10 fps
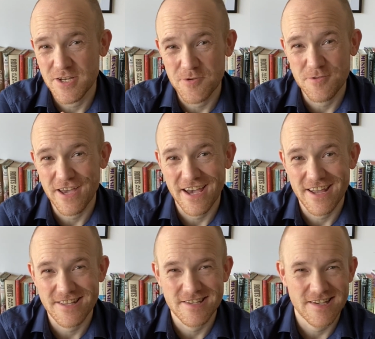do that,
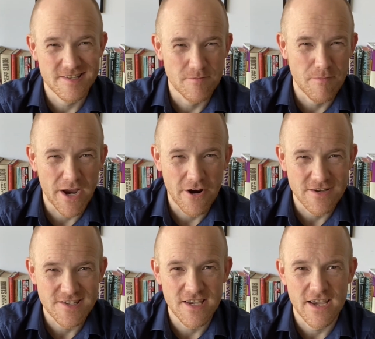it's
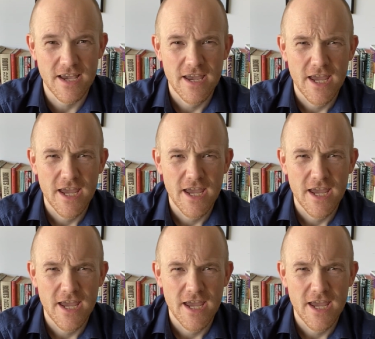embarrassing.